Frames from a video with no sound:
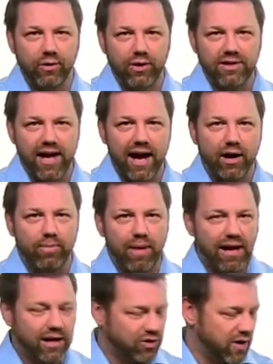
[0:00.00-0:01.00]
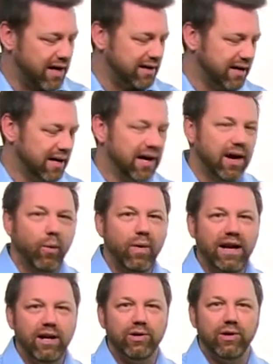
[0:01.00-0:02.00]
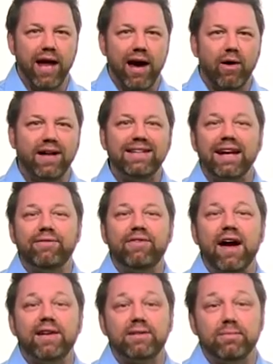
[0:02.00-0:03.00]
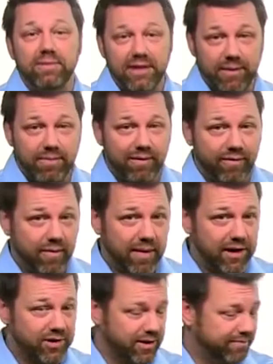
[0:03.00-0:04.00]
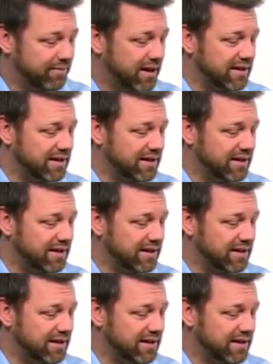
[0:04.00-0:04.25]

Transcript: to attack or penetrate, we need to now identify some deep information.